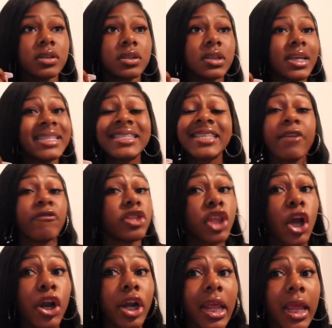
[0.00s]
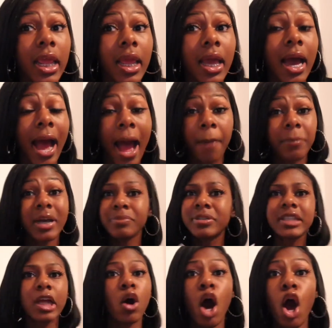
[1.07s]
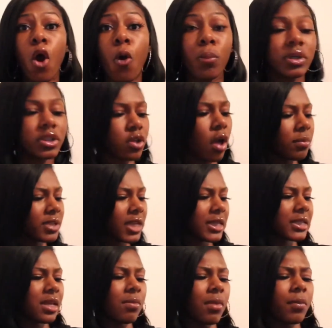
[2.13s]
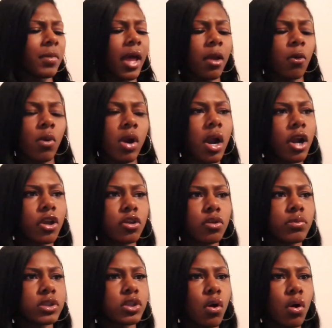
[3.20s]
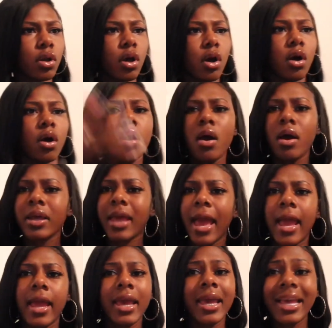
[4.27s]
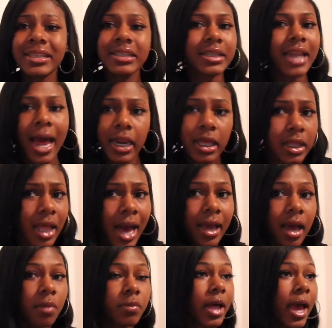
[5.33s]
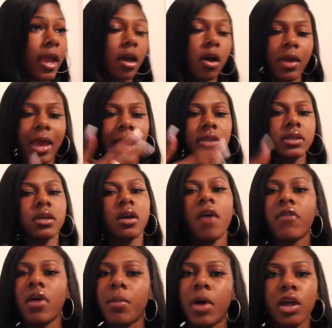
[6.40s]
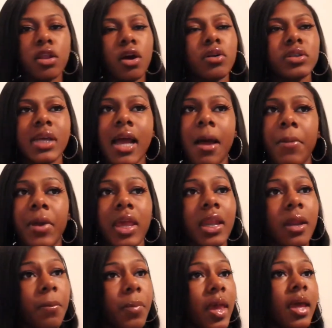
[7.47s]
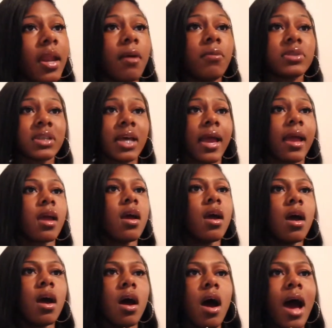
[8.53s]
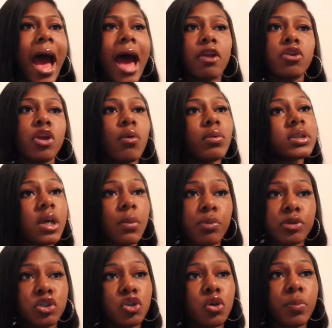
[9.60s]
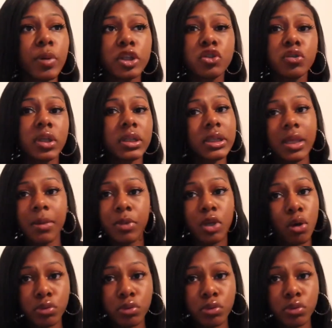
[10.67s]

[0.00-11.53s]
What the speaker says: it's 7:30. I'm still home. So I'm texting him, I'm like, where are you, what's going on? Okay, it gets to 9 o'clock. I'm like, okay, I took off all my clothes, I got back in the bed. I was like, I don't know what's up with you, but you need to let me know